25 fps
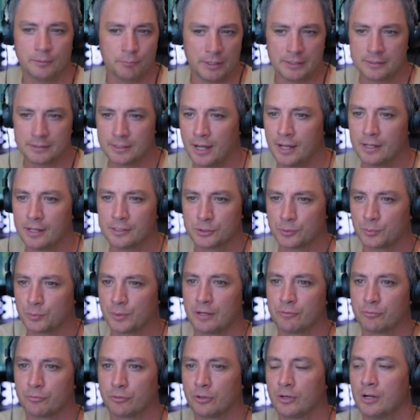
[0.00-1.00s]
my dials or
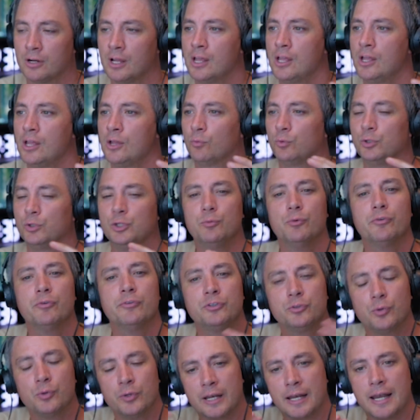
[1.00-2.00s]
whatever. When you move
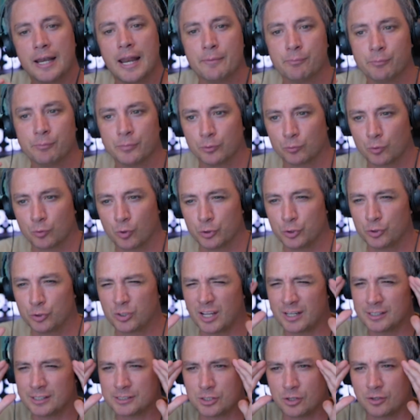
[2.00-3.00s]
into an enablement role, you
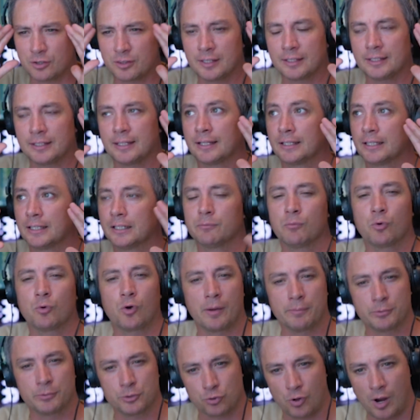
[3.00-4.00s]
kind of start thinking a little more
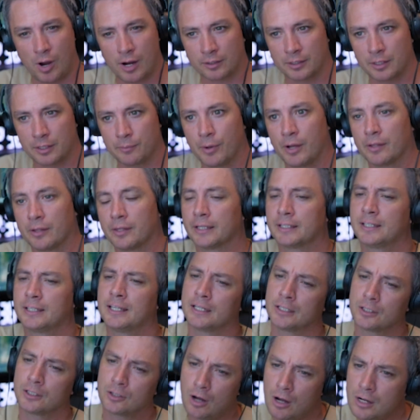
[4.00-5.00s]
abstractly about like
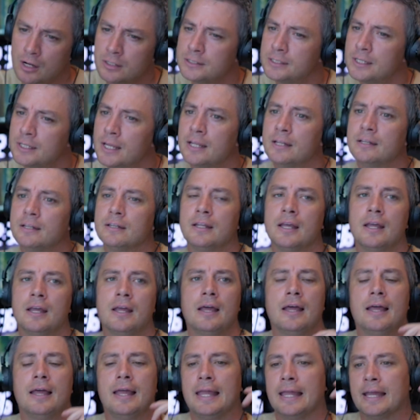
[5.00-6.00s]
getting content
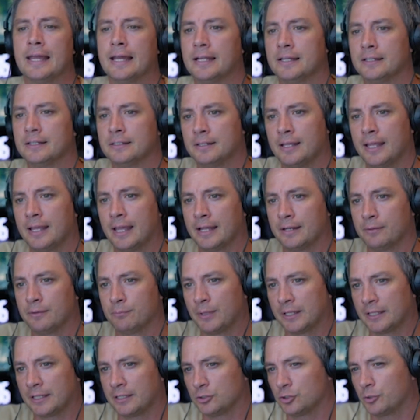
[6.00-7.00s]
and
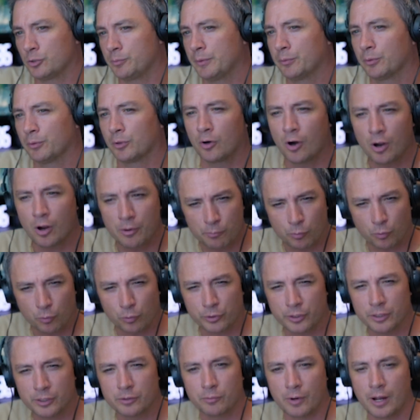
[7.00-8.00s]
making sure people are
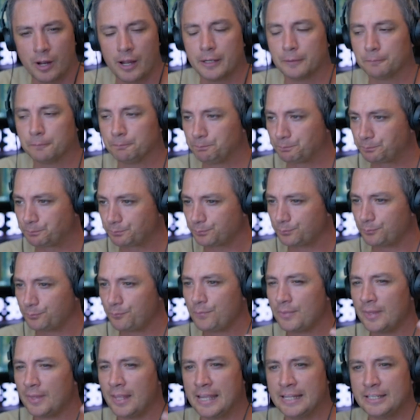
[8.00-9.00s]
onboarded, right?
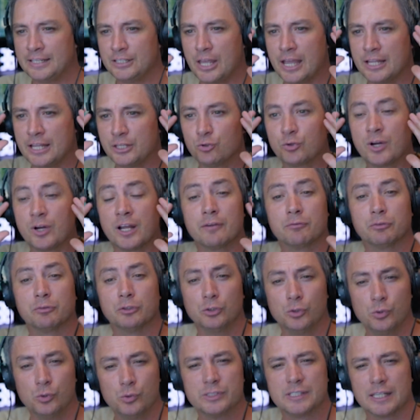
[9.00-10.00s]
And you kind of
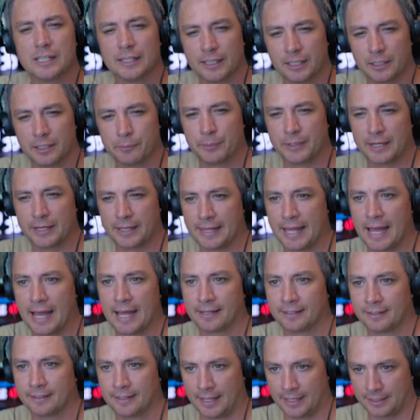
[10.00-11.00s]
lose a little bit of that
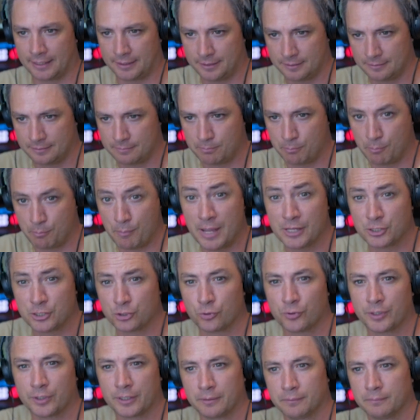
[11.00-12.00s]
like
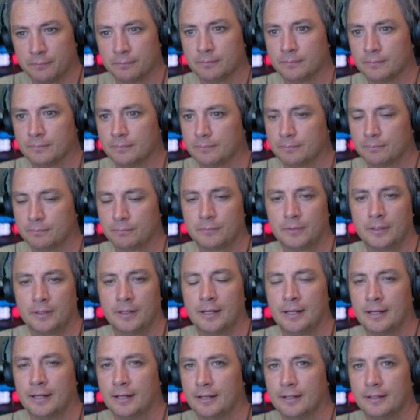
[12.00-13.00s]
measuring
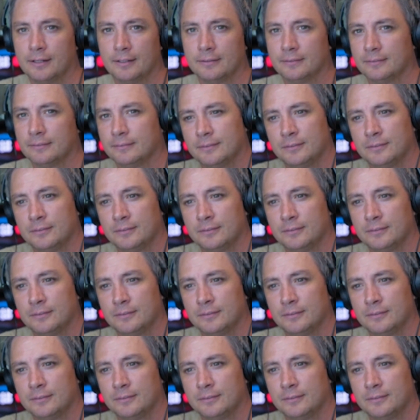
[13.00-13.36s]
that